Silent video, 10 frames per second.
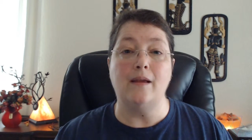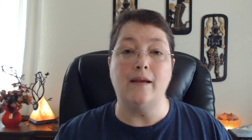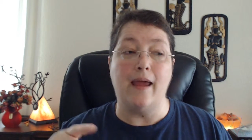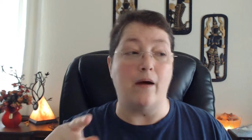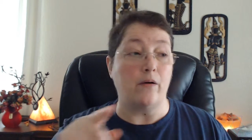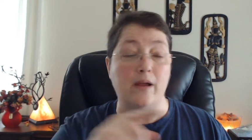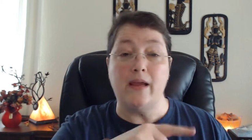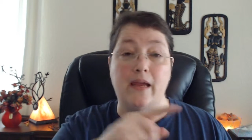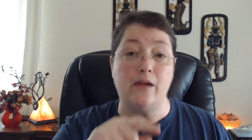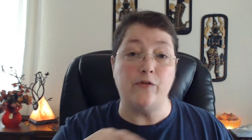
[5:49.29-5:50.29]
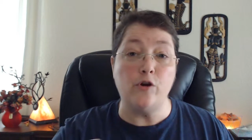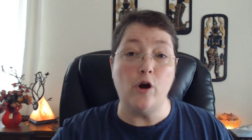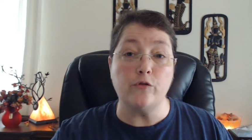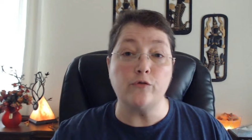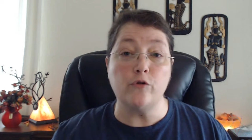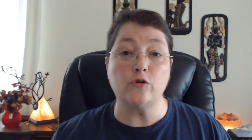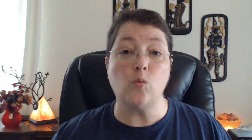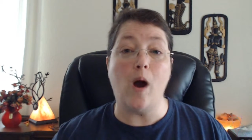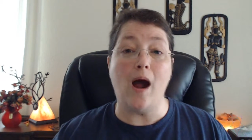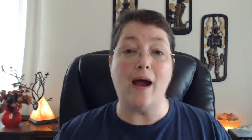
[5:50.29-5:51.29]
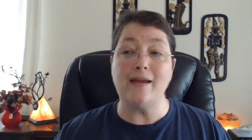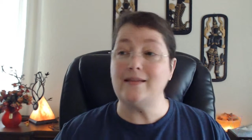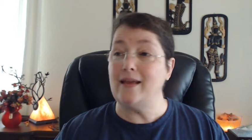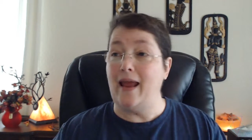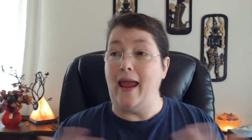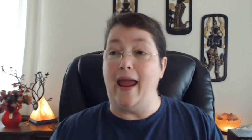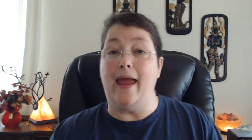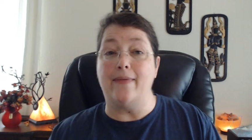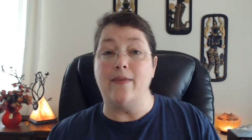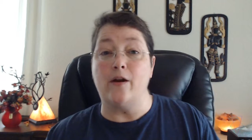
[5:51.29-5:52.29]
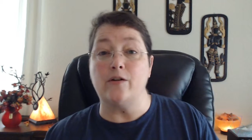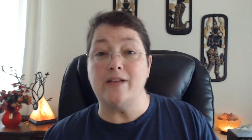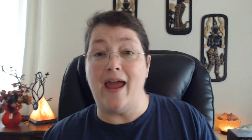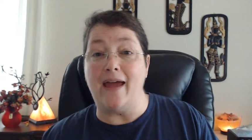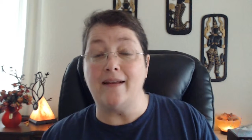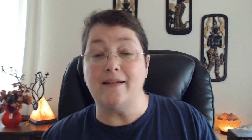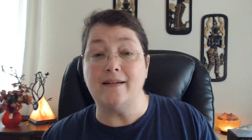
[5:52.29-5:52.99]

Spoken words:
Now, if you go through those whys and they're dead,